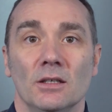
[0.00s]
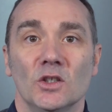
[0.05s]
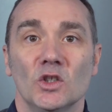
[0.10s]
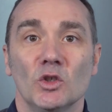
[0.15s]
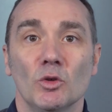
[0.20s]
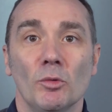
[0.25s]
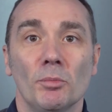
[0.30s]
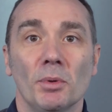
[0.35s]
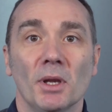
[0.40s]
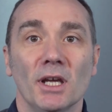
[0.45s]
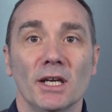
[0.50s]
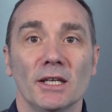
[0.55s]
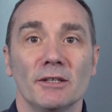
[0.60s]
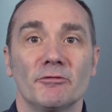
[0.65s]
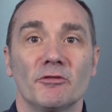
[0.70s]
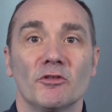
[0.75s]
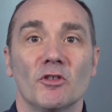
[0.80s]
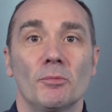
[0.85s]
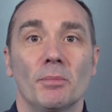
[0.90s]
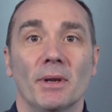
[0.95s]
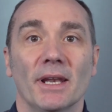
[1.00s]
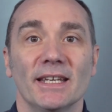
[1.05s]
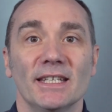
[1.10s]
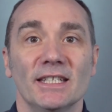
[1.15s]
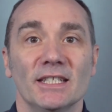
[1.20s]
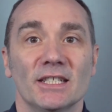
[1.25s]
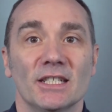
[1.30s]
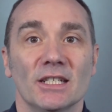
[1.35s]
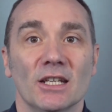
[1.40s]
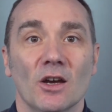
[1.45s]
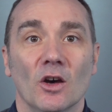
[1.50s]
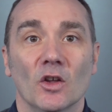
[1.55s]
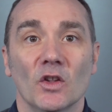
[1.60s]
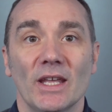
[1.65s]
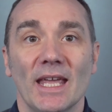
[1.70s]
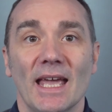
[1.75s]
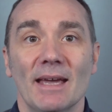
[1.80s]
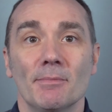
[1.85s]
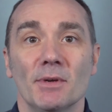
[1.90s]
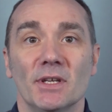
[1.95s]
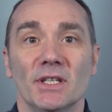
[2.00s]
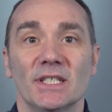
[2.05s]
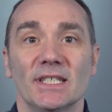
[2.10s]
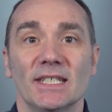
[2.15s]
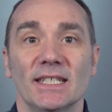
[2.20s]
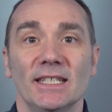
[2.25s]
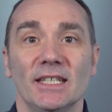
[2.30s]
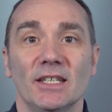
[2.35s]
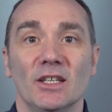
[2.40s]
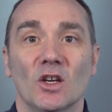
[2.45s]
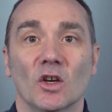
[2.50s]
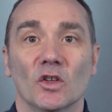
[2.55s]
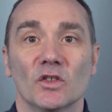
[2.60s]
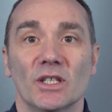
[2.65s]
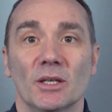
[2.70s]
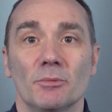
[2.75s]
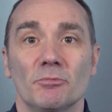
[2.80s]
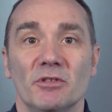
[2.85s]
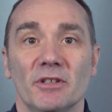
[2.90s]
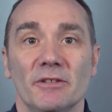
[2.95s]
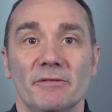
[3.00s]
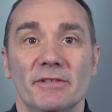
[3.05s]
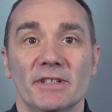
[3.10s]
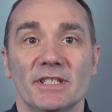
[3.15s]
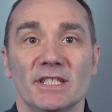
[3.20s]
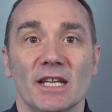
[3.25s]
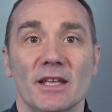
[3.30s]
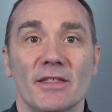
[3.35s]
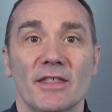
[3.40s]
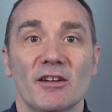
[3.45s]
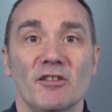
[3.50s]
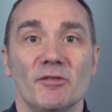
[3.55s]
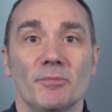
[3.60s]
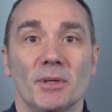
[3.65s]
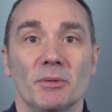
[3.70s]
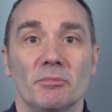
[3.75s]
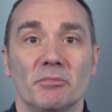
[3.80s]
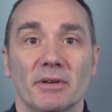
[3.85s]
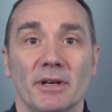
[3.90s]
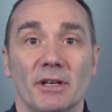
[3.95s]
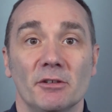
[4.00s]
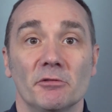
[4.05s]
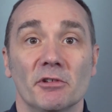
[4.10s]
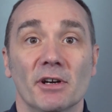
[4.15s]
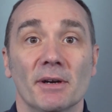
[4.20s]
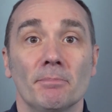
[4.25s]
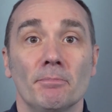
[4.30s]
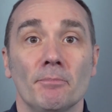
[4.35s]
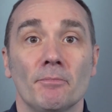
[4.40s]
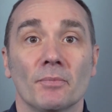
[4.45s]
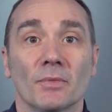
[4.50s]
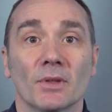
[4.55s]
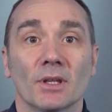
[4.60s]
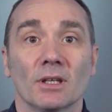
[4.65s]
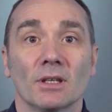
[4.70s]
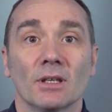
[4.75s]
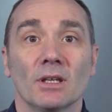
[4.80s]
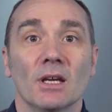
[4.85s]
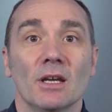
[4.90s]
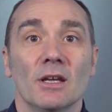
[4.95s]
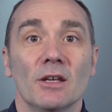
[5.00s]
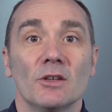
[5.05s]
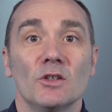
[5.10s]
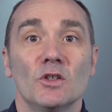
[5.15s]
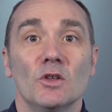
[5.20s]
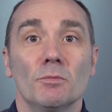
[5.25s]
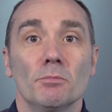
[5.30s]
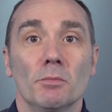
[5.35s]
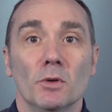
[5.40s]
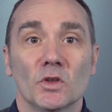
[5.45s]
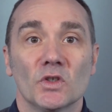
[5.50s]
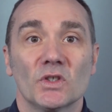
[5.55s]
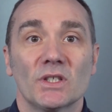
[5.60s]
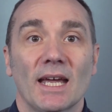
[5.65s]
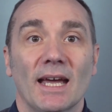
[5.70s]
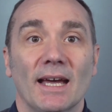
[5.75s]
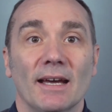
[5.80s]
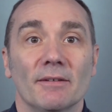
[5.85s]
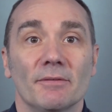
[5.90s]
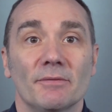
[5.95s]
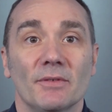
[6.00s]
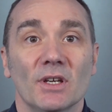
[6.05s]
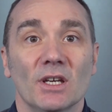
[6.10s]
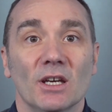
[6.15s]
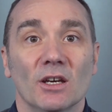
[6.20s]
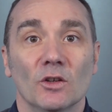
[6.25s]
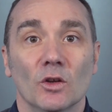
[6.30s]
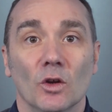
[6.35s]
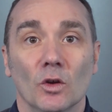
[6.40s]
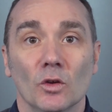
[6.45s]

To apply for a place on the MSc Contemporary Physiotherapy programme, you must have an